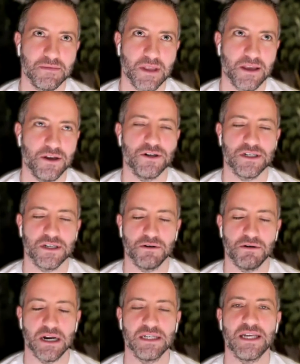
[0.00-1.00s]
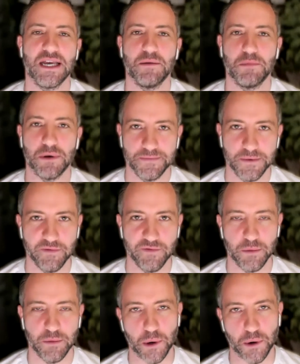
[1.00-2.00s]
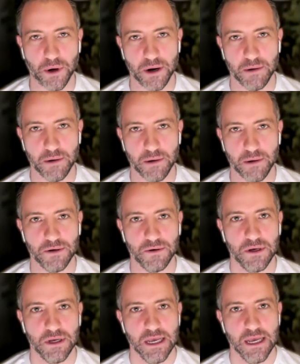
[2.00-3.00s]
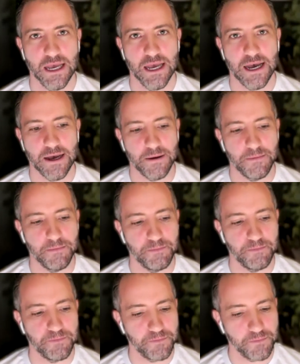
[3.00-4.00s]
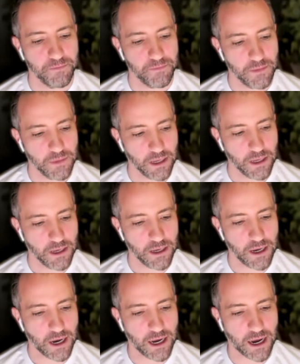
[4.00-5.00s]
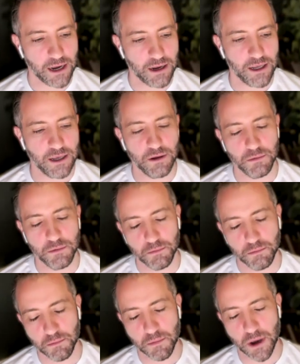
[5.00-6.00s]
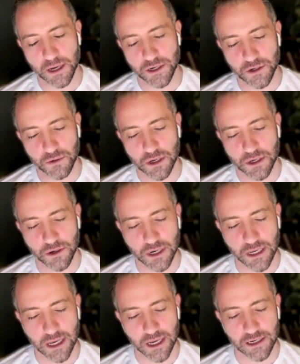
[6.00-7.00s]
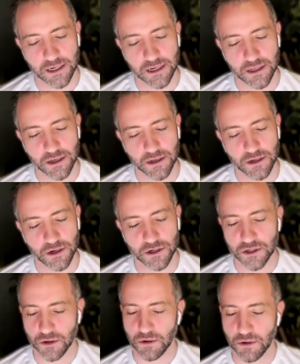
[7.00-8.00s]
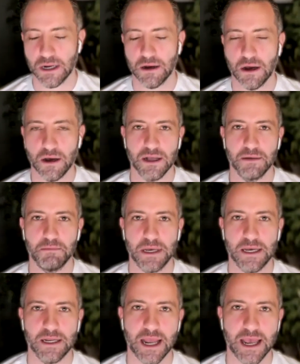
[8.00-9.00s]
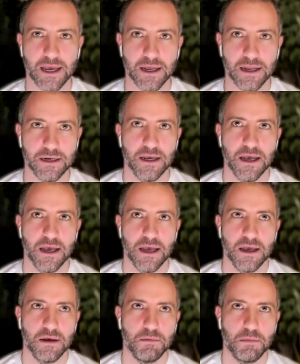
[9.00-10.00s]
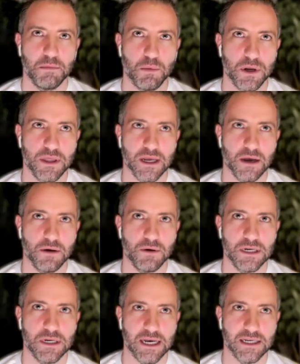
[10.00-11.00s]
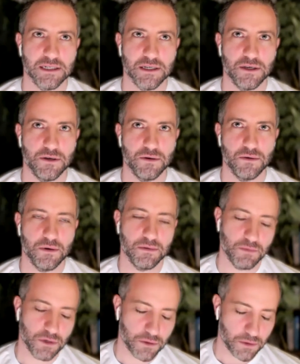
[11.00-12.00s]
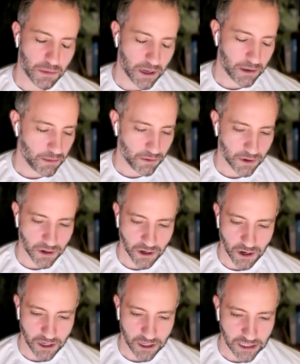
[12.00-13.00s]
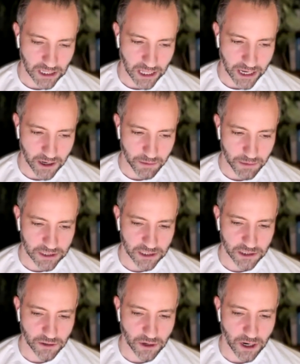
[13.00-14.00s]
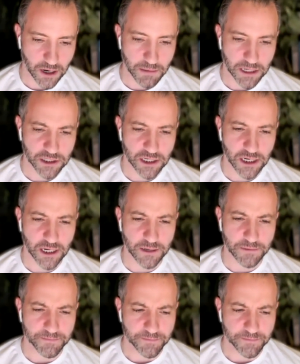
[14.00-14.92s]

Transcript: you're just a great example of the program and so um, I, I i do want you to get into your story a, a bit and but one thing i want to ask you which we maybe would have gone into later but since you kind of mentioned it